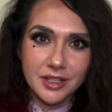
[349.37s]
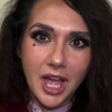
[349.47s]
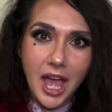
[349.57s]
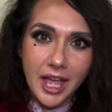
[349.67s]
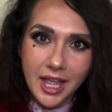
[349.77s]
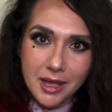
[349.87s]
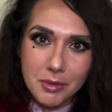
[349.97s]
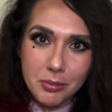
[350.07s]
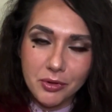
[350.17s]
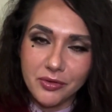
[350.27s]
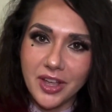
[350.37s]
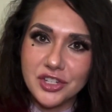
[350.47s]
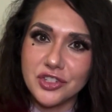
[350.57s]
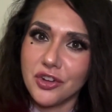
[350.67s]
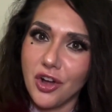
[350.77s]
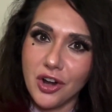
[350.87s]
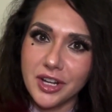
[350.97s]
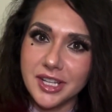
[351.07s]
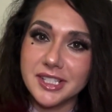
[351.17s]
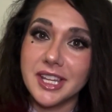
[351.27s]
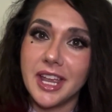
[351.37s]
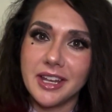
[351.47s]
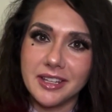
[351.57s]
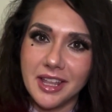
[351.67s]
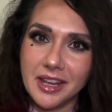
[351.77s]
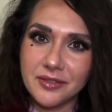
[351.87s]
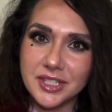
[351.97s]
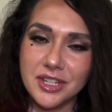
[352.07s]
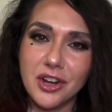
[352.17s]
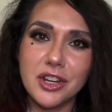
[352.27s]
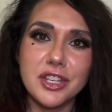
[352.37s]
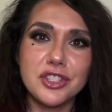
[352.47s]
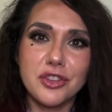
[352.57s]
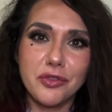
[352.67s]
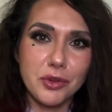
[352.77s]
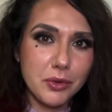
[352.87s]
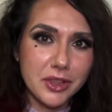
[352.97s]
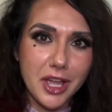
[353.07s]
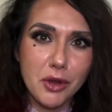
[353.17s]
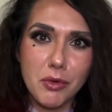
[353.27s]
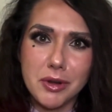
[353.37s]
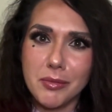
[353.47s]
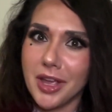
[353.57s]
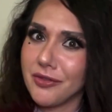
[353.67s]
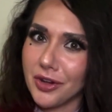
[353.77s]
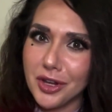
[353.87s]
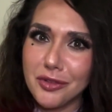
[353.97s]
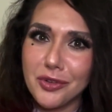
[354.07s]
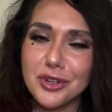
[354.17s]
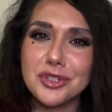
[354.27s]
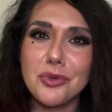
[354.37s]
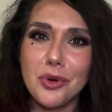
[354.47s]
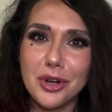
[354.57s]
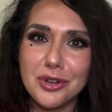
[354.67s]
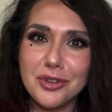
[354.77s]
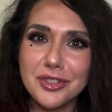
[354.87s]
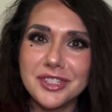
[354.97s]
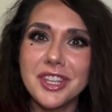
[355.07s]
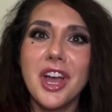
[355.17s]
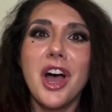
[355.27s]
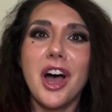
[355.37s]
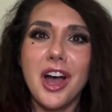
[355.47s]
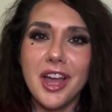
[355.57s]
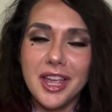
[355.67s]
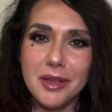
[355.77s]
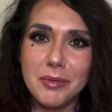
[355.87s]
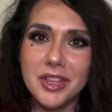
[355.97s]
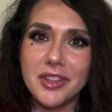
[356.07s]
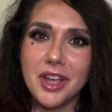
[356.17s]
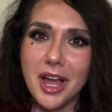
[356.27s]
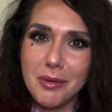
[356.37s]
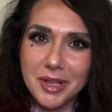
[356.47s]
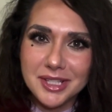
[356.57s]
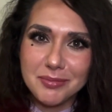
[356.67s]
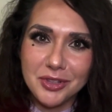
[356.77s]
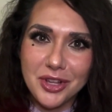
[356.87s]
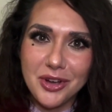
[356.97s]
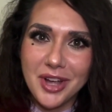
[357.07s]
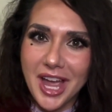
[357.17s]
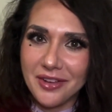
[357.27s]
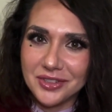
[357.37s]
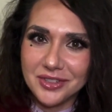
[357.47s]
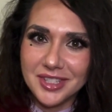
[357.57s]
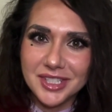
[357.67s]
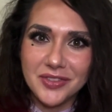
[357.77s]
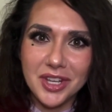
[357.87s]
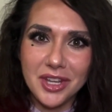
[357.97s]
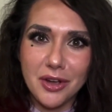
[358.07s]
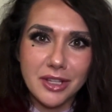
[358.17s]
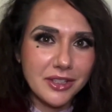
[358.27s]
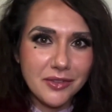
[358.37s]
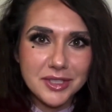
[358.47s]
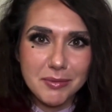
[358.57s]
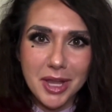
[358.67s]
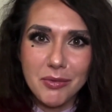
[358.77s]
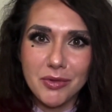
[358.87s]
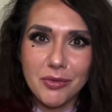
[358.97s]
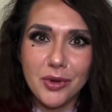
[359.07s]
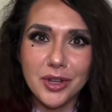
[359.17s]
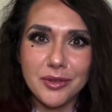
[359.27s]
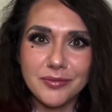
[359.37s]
I am a professional artist and an NFT artist, so if you would like one of my very first ordinals, hit me in the comments below after this video. I'd love to make one for you.